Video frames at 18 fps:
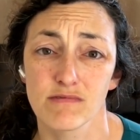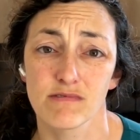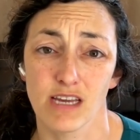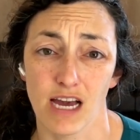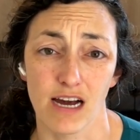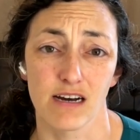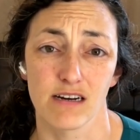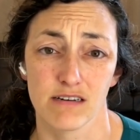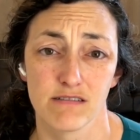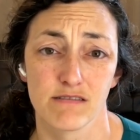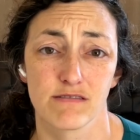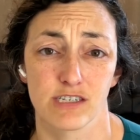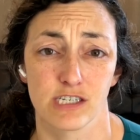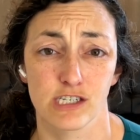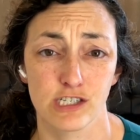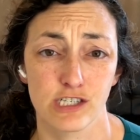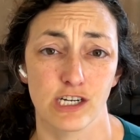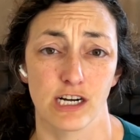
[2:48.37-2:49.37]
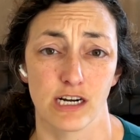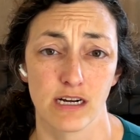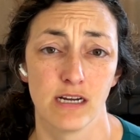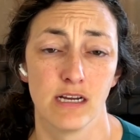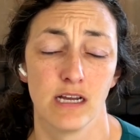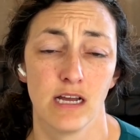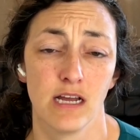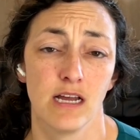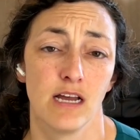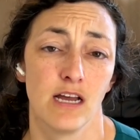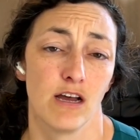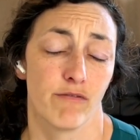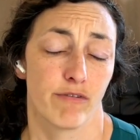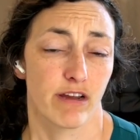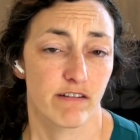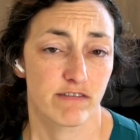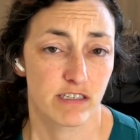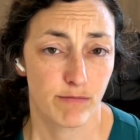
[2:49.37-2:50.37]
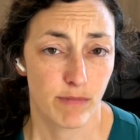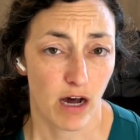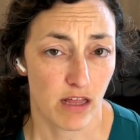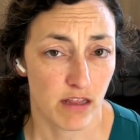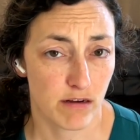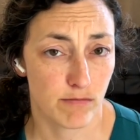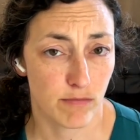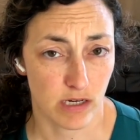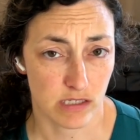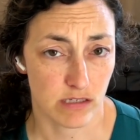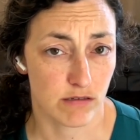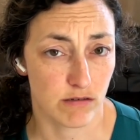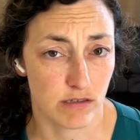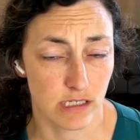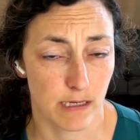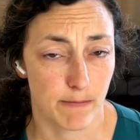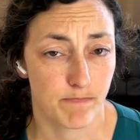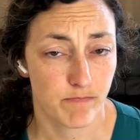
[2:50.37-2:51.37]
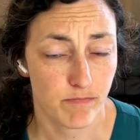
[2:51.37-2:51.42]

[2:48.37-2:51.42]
Yeah, for sure. We have some other muscles